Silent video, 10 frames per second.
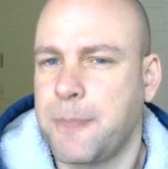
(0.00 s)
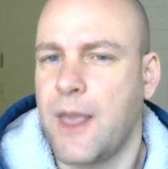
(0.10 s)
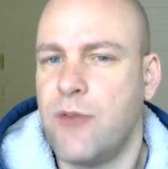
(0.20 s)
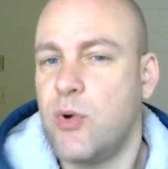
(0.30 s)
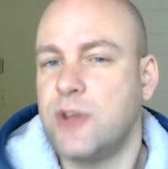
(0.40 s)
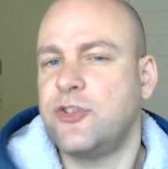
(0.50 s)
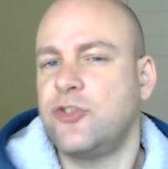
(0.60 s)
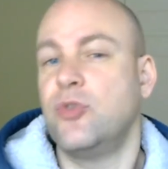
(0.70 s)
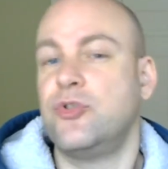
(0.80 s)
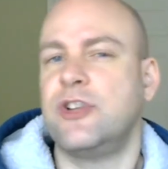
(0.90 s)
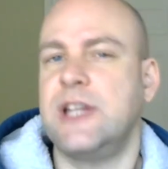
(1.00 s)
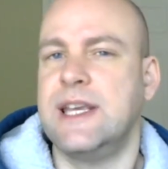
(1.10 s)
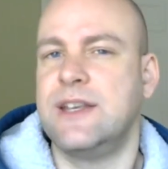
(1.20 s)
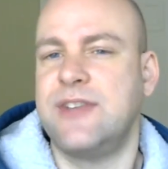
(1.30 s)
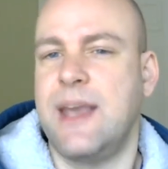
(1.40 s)
of what's socially
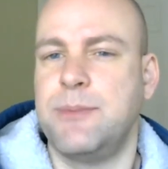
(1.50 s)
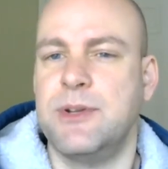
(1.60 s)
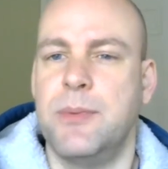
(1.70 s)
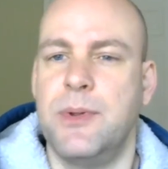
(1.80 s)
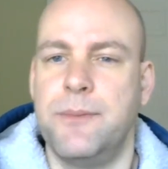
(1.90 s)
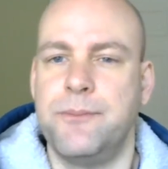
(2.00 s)
acceptable.